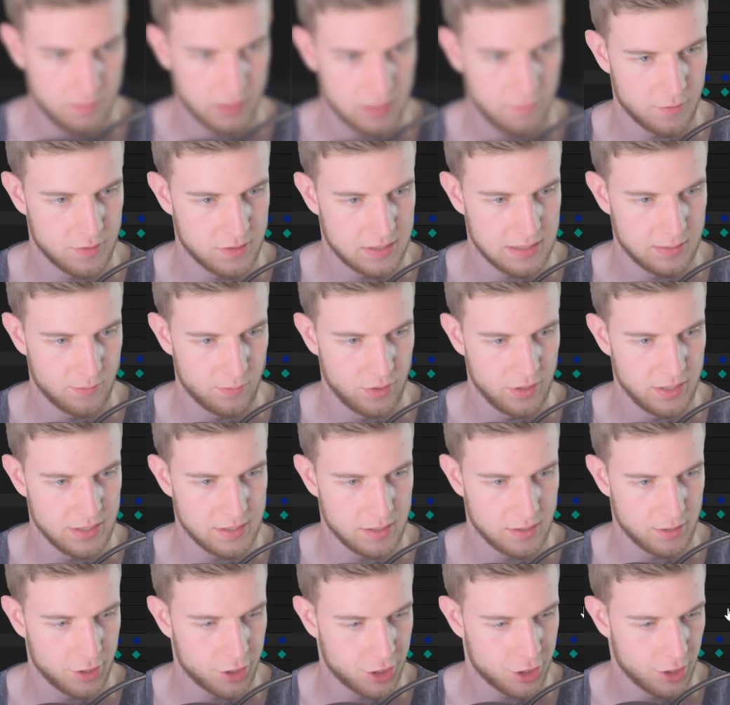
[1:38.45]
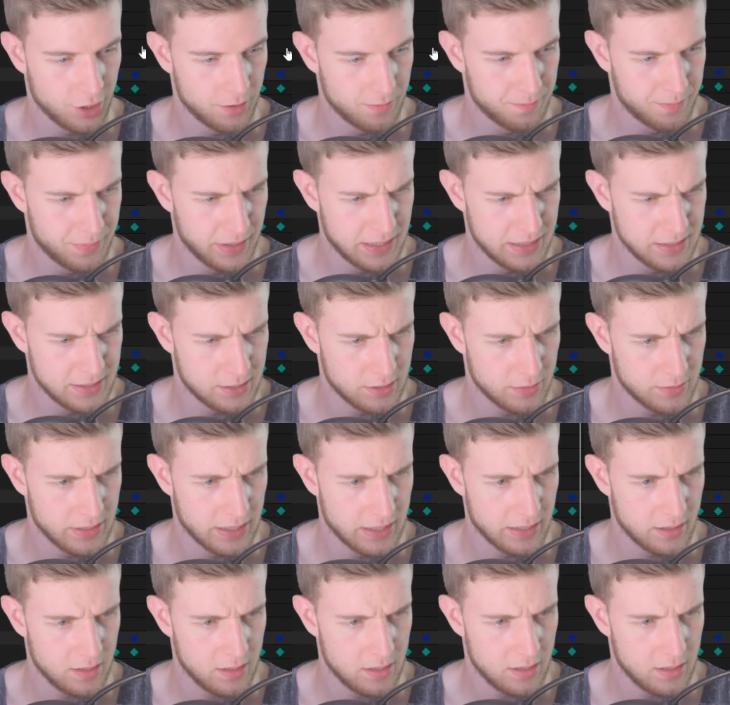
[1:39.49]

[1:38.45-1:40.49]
For some reason, sharp bends are not